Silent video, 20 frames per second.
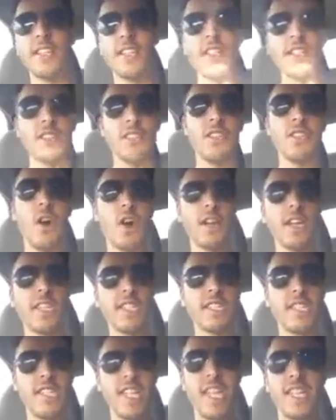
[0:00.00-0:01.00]
since the
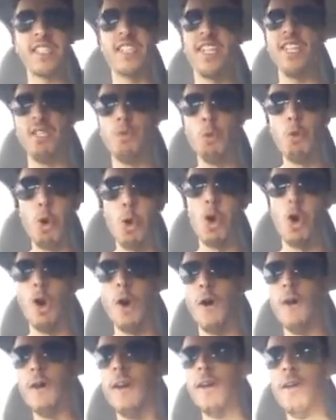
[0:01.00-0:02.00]
1960s
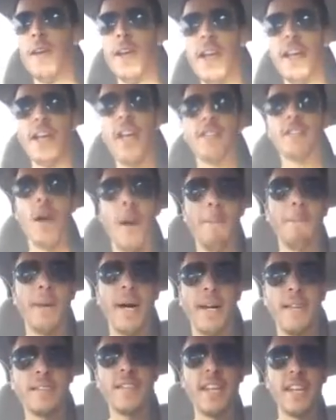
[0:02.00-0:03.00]
war, it is
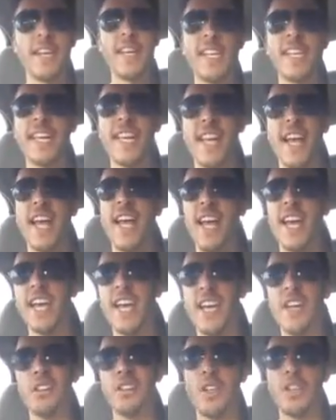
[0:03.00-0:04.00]
abundantly clear
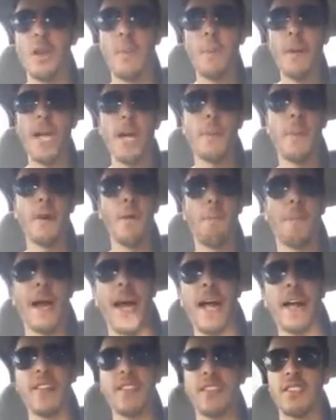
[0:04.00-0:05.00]
that the people of
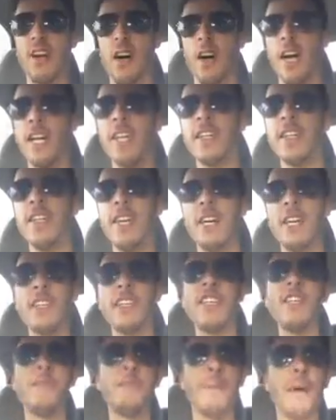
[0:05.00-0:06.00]

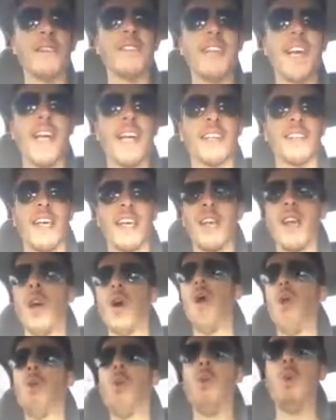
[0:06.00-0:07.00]
Palestine need protecting
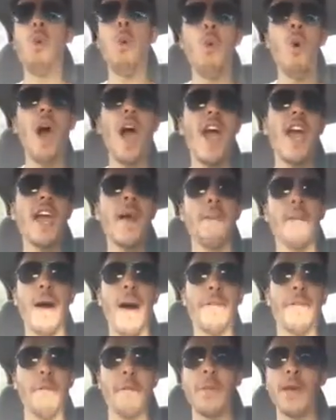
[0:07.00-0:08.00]
way
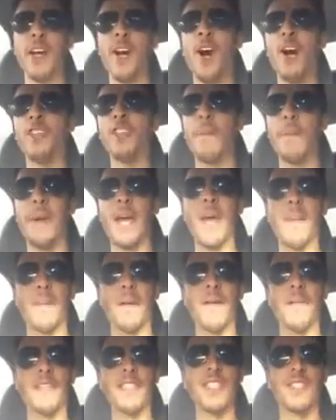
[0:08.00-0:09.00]
above and beyond the
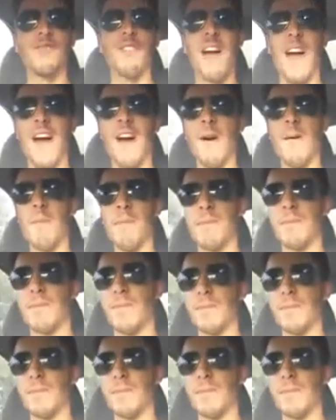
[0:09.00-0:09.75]
people of Israel.